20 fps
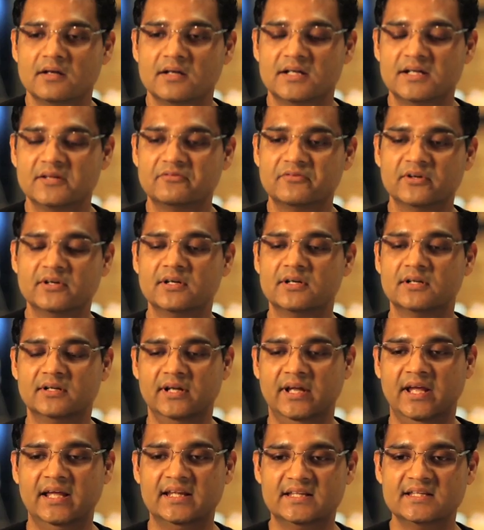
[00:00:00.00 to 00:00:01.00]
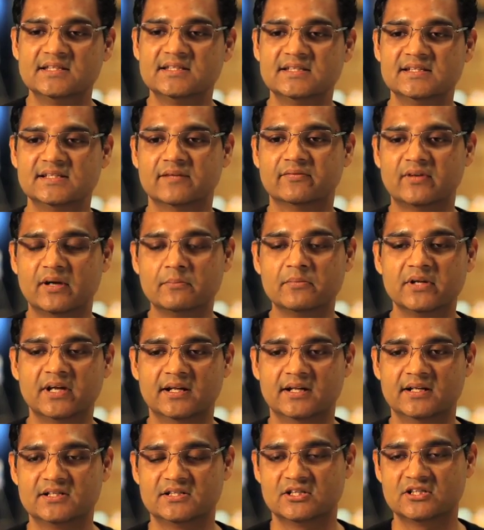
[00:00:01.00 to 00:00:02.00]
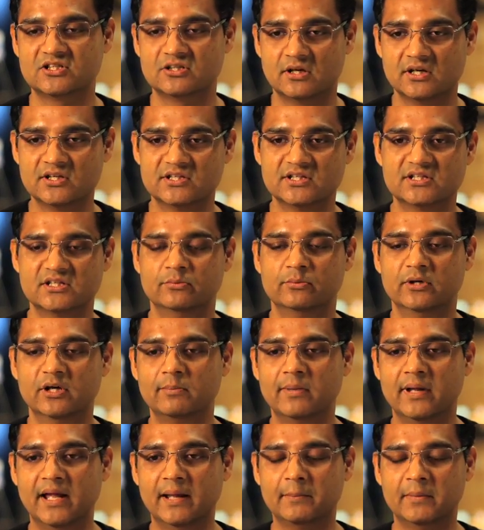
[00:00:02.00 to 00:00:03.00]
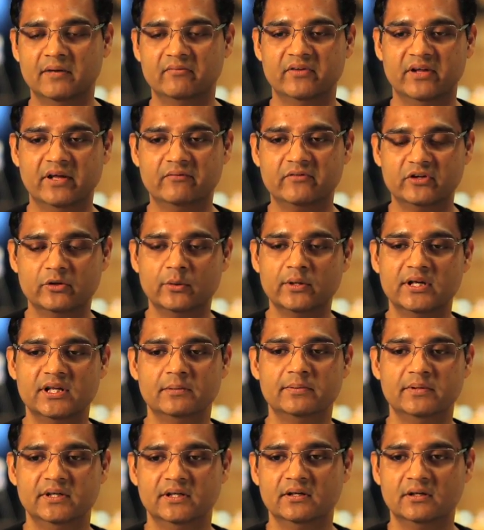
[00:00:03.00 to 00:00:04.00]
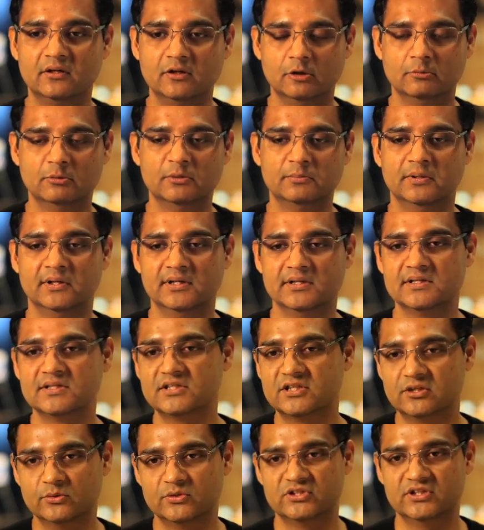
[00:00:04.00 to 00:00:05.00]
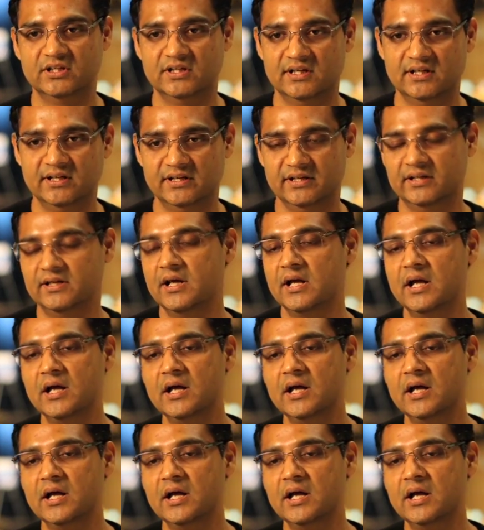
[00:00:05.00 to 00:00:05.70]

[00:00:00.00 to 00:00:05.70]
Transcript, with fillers: different agencies have come together. So it's not just the World Bank, but we have UNDP, Global Pulse, QCRI,